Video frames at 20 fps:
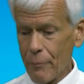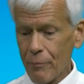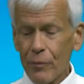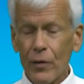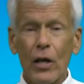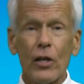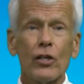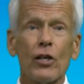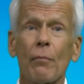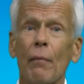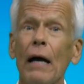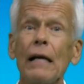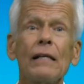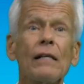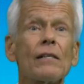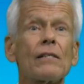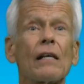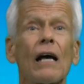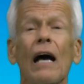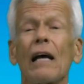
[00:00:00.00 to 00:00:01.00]
You might
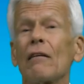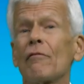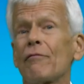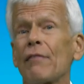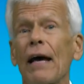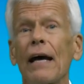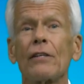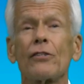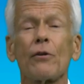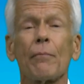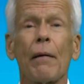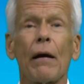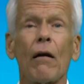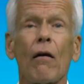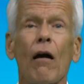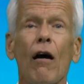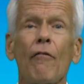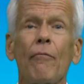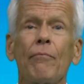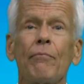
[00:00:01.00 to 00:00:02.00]
decide, in fact, you're better
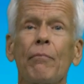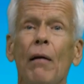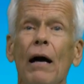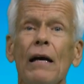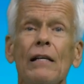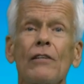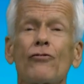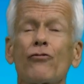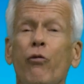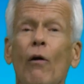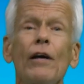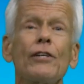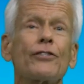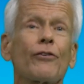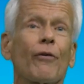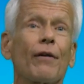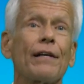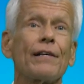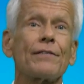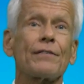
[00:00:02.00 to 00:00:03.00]
off buying
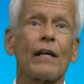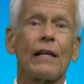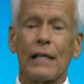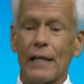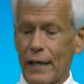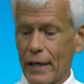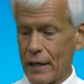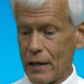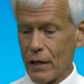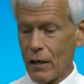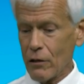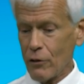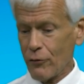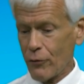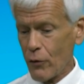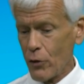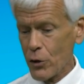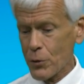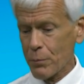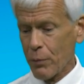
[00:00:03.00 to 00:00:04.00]
treasuries than to get in the
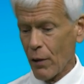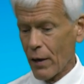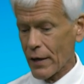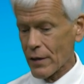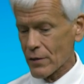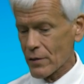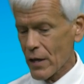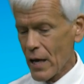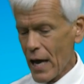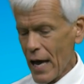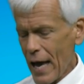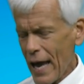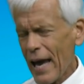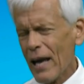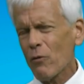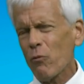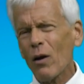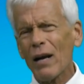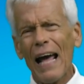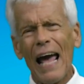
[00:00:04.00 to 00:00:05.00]
first place.
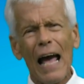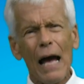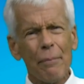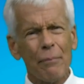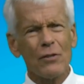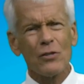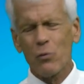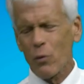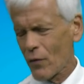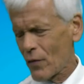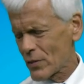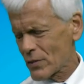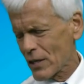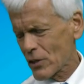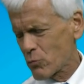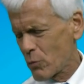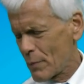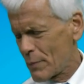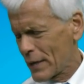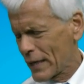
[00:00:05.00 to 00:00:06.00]
And what happens with us
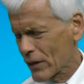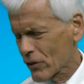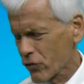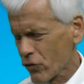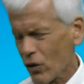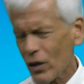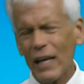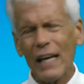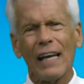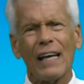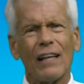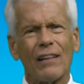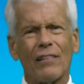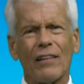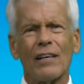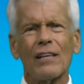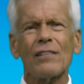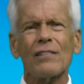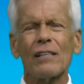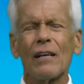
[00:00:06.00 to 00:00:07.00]
as we begin looking at
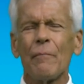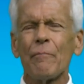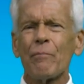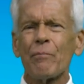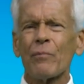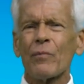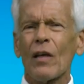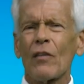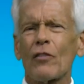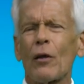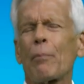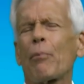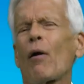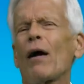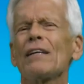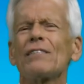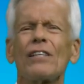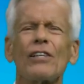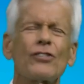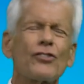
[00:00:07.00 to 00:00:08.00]
this, the
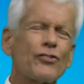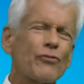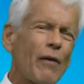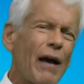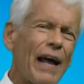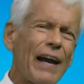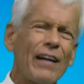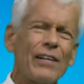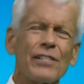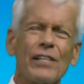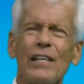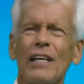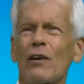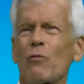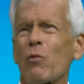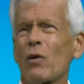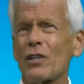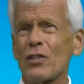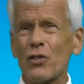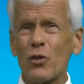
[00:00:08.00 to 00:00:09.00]
pricing strategy
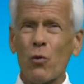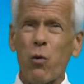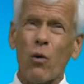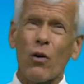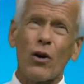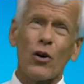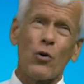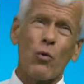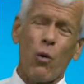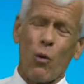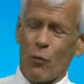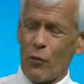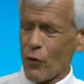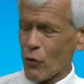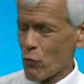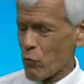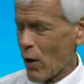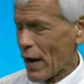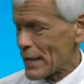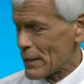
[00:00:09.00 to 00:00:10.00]
and what is quote-unquote the
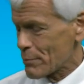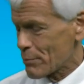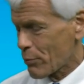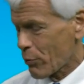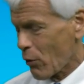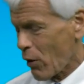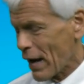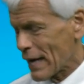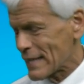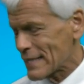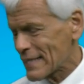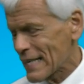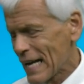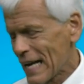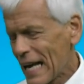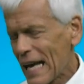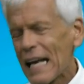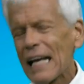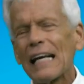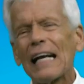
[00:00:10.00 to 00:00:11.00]
right price
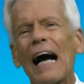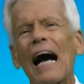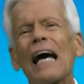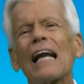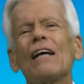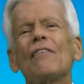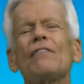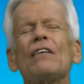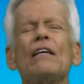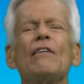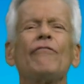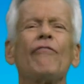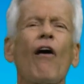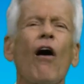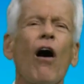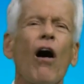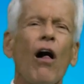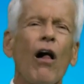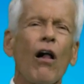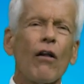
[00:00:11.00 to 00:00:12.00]
kind of
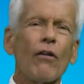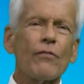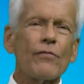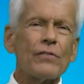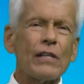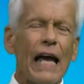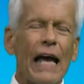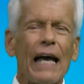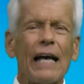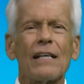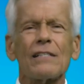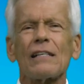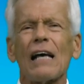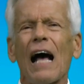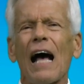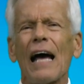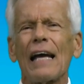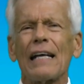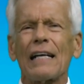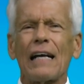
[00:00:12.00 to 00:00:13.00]
evolves as
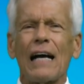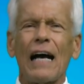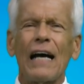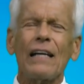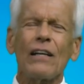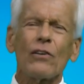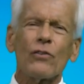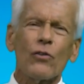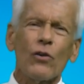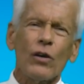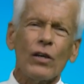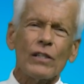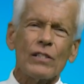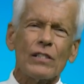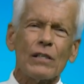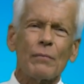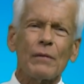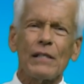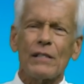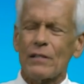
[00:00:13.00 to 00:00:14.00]
I kind of look at
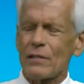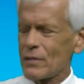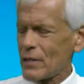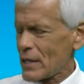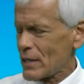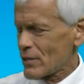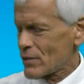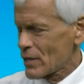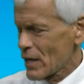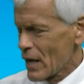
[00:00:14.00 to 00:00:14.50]
some of these